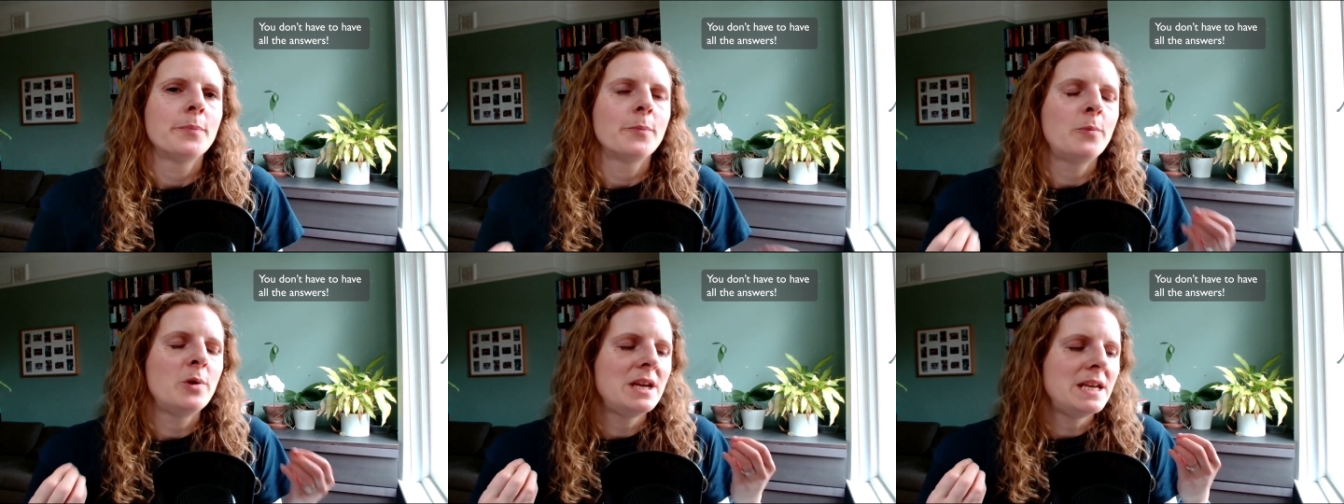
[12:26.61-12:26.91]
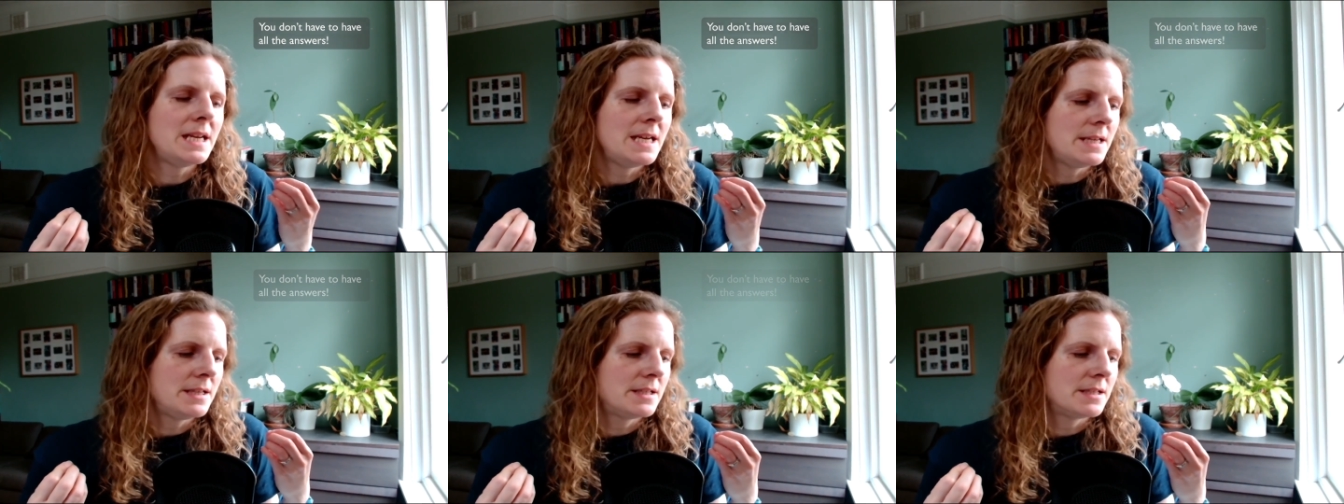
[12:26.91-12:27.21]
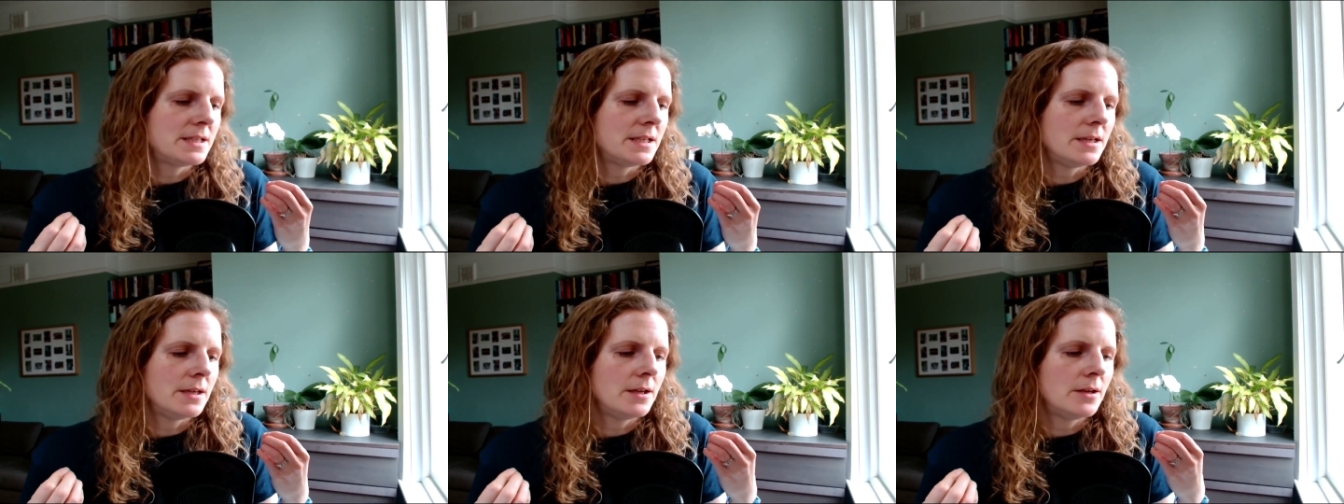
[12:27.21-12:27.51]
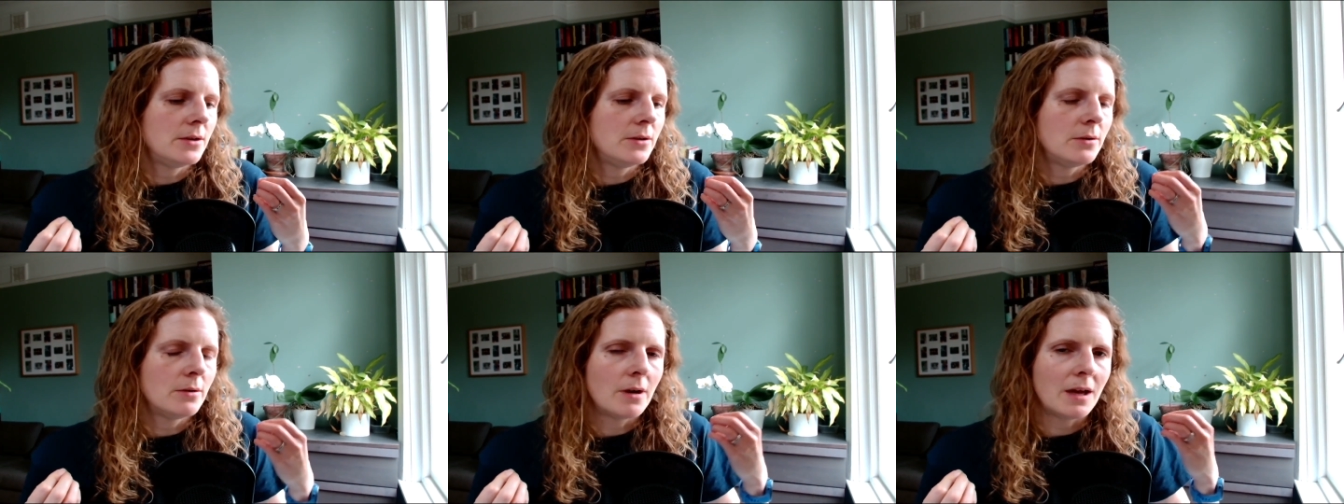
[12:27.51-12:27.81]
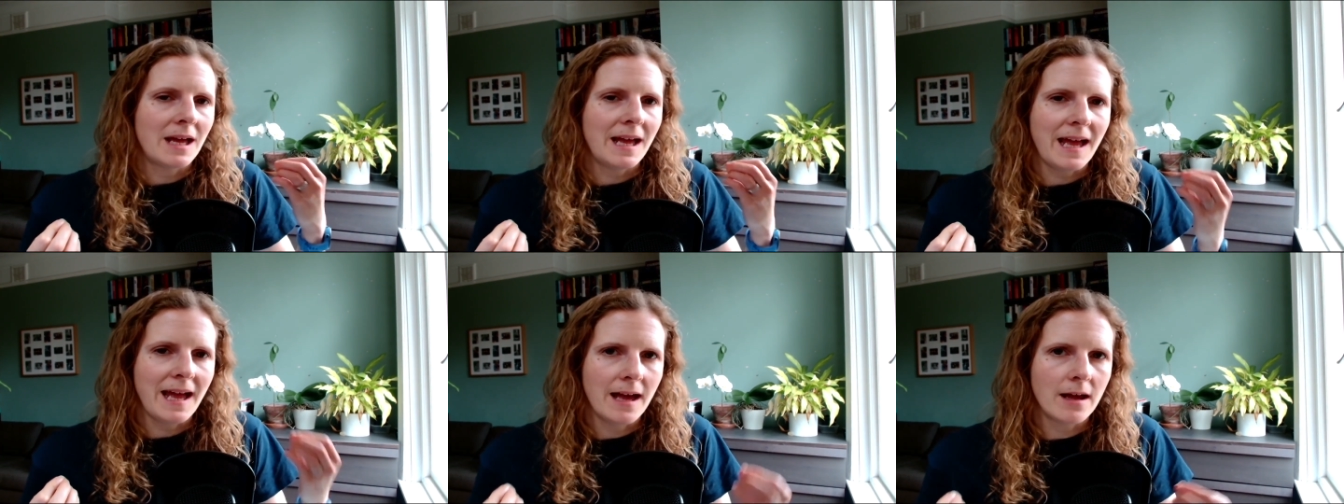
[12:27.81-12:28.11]
We need to
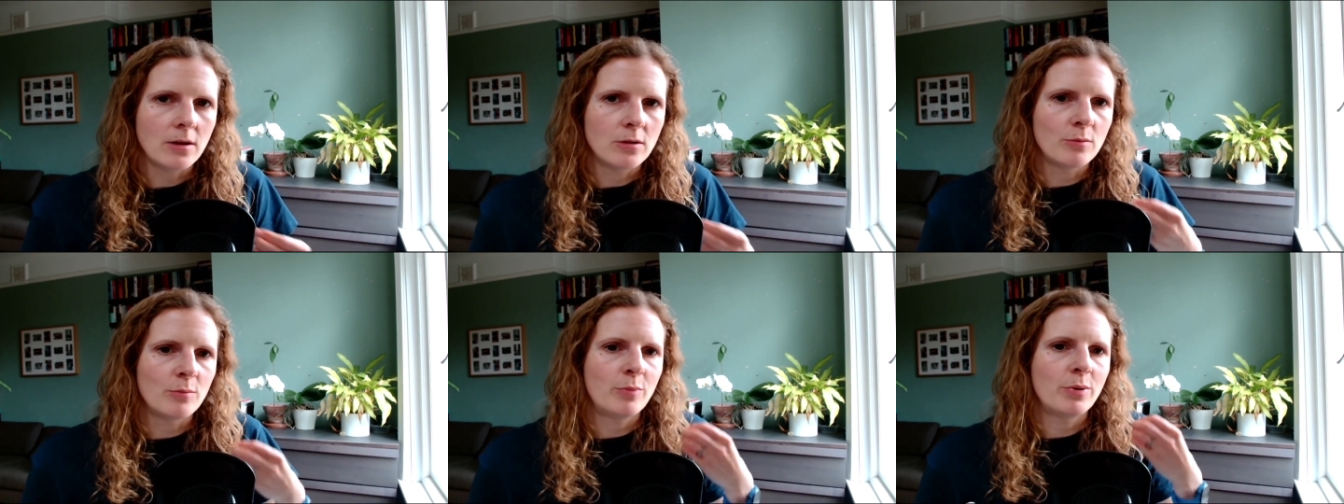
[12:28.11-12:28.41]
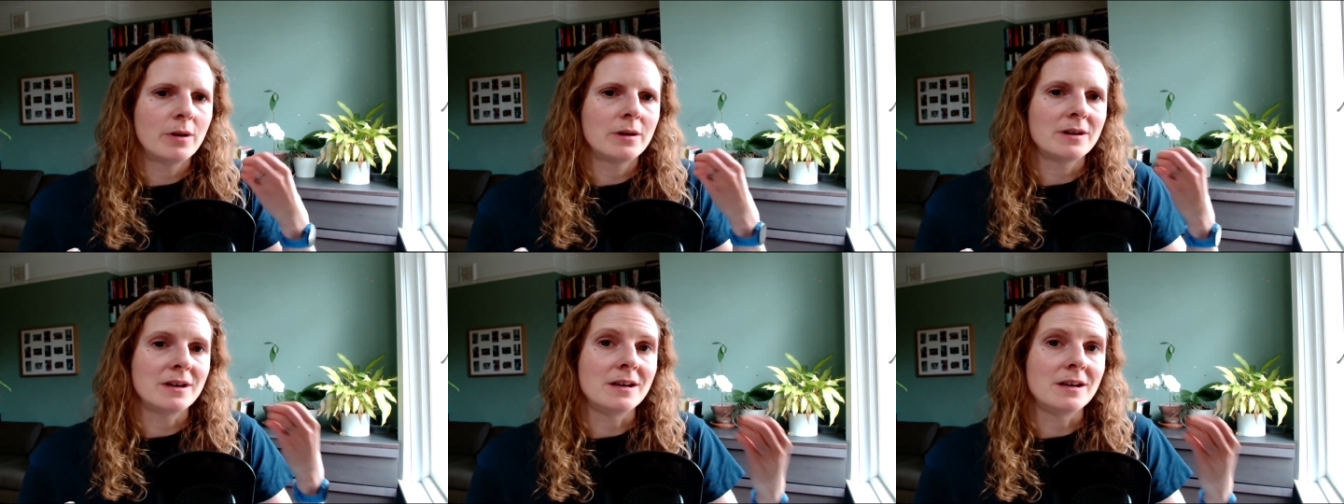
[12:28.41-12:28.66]
help